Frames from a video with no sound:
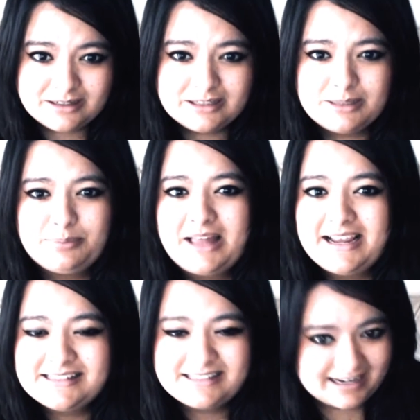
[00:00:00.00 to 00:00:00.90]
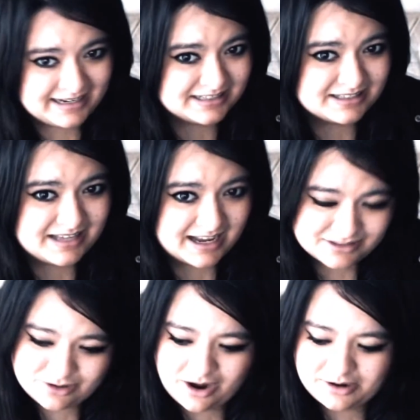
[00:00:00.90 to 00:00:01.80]
the place
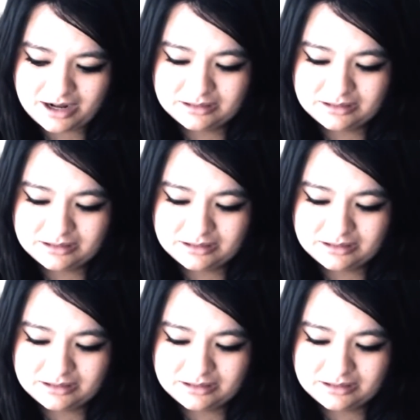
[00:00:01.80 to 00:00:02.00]
has got